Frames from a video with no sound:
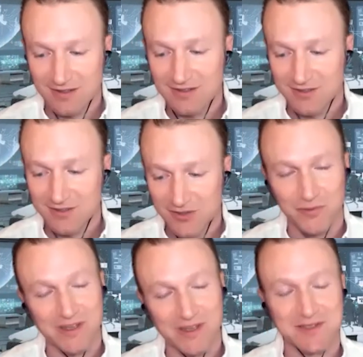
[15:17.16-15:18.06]

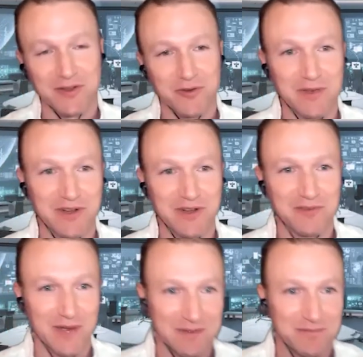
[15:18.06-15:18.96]
so that's a little bit of
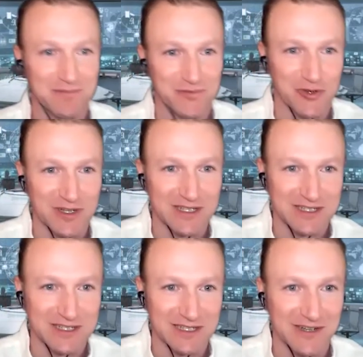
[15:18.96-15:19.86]
my journey
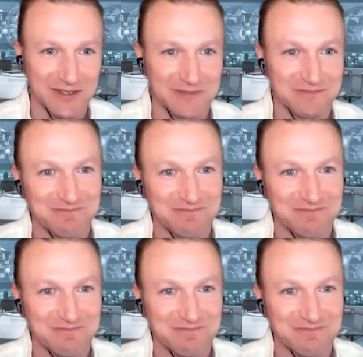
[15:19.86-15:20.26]
to here.